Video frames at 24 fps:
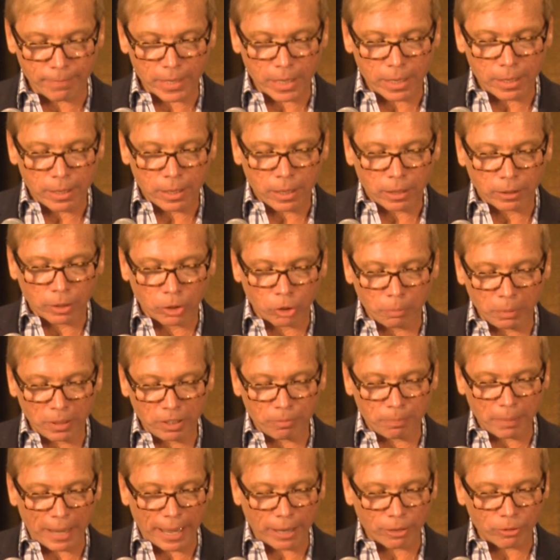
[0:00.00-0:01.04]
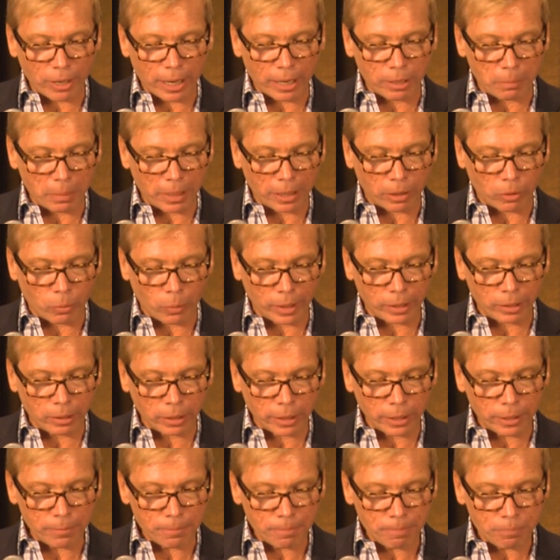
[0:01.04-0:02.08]
A little bit of background about
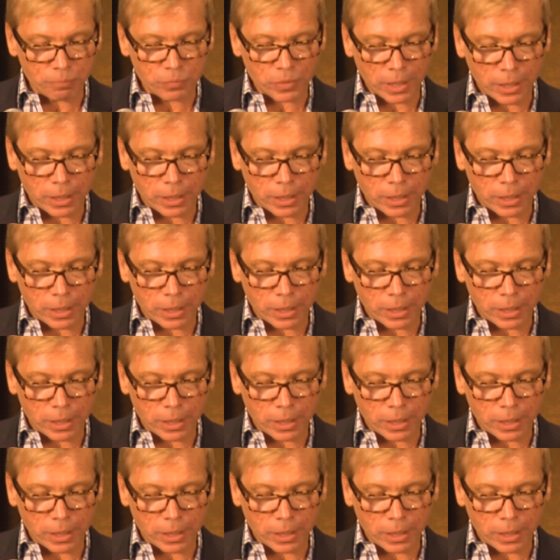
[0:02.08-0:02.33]
Gwendolyn.